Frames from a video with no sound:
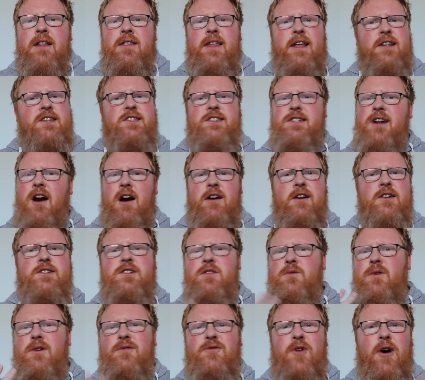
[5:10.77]
They started
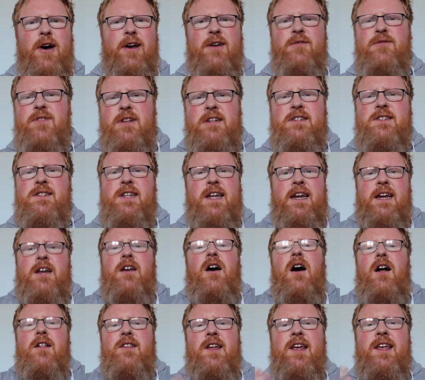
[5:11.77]
to revive this thing
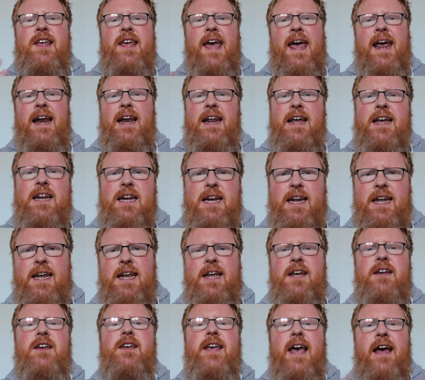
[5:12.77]
called the Gaelic
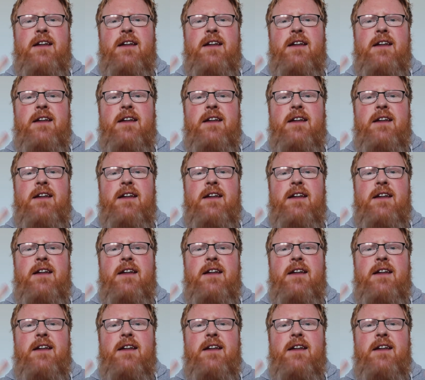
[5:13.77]
League,